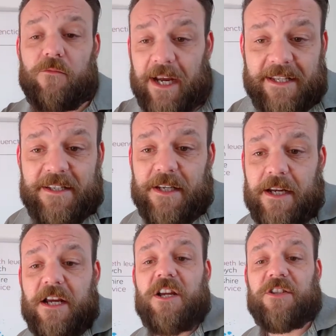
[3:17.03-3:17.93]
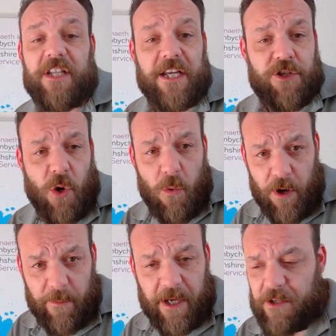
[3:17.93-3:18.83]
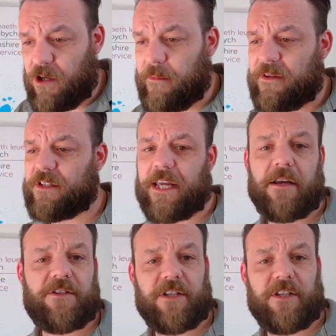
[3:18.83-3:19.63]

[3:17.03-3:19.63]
Right, today's show, what are we going to talk about today?